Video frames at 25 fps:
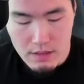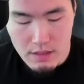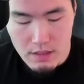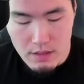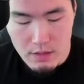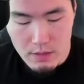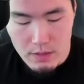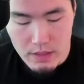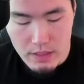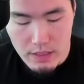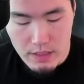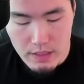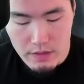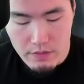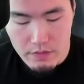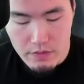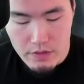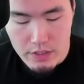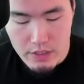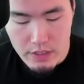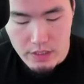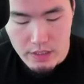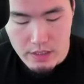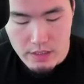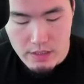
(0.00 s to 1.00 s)
I'll give
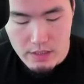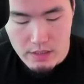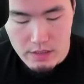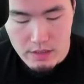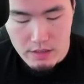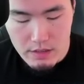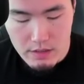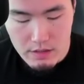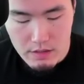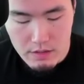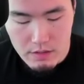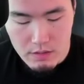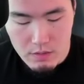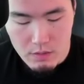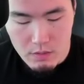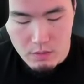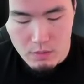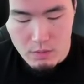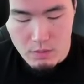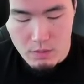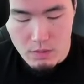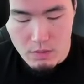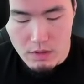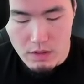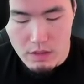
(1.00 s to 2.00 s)
just
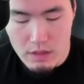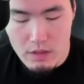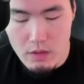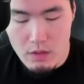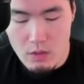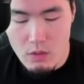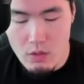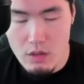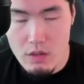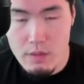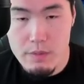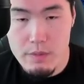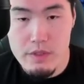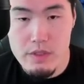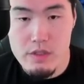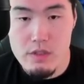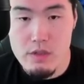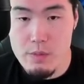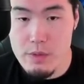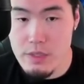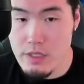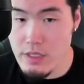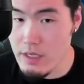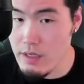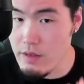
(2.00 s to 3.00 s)
one orb to
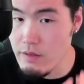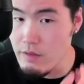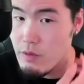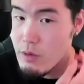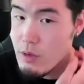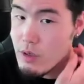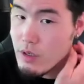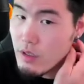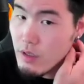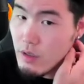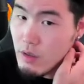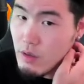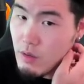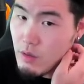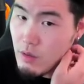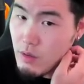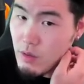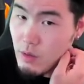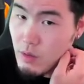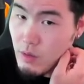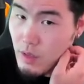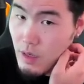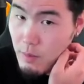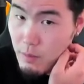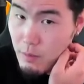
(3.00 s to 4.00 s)
Super Saiyan 4
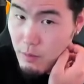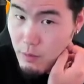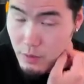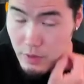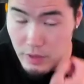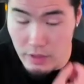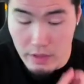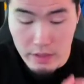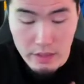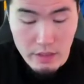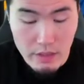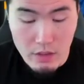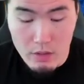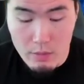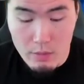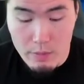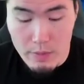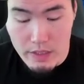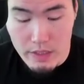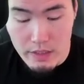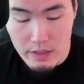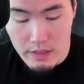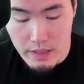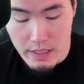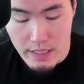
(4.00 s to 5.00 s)
Goku. I'm really
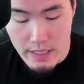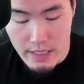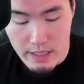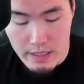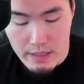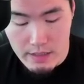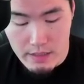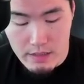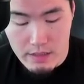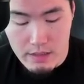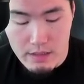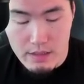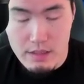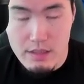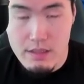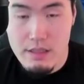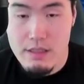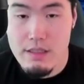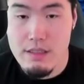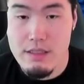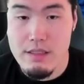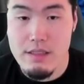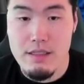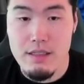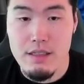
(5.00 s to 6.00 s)
hoping that
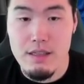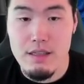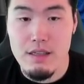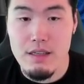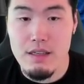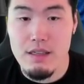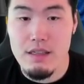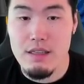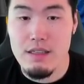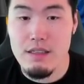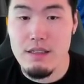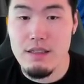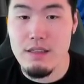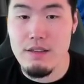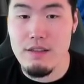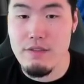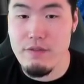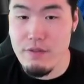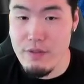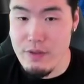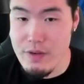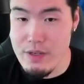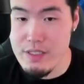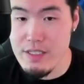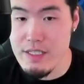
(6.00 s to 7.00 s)
the
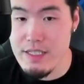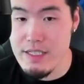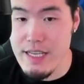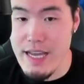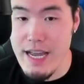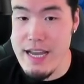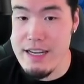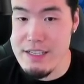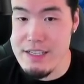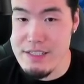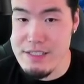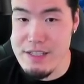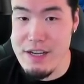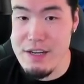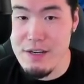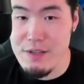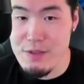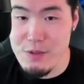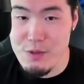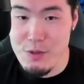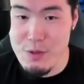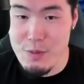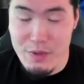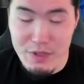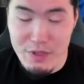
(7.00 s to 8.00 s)
first attack is not a
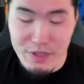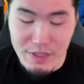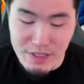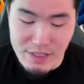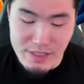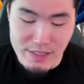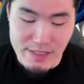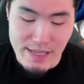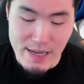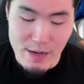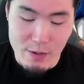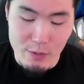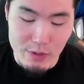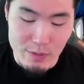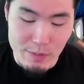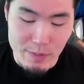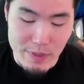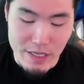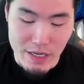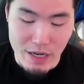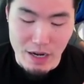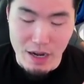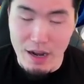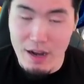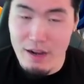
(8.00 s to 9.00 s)
super, because that would
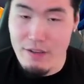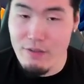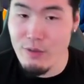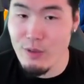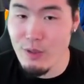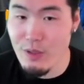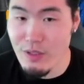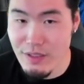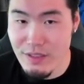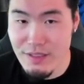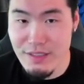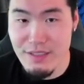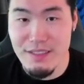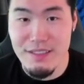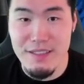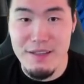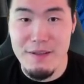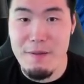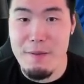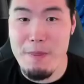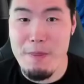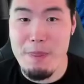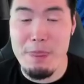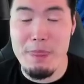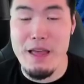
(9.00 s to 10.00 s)
be awful.
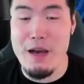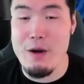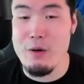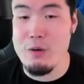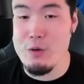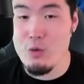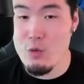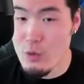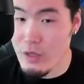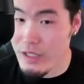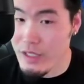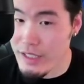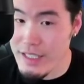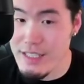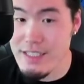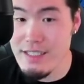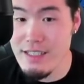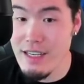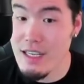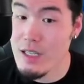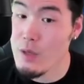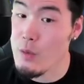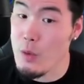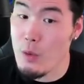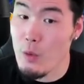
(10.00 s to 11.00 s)
That would really
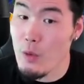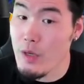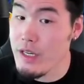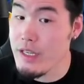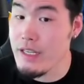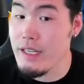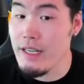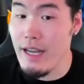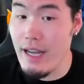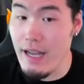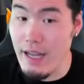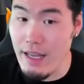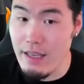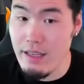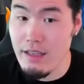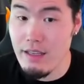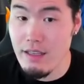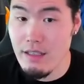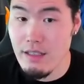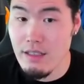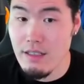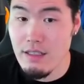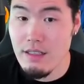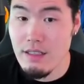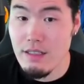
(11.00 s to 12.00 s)
suck. We wouldn't die.
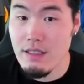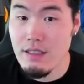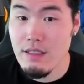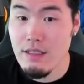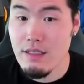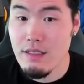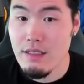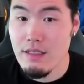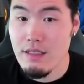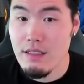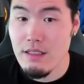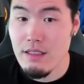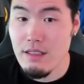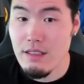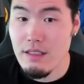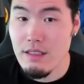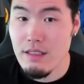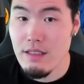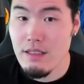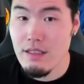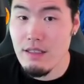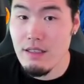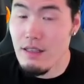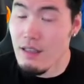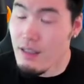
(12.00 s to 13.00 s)

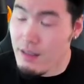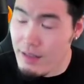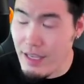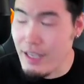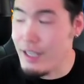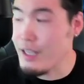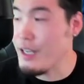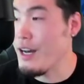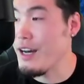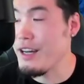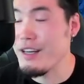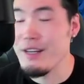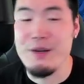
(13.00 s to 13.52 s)
Thank God.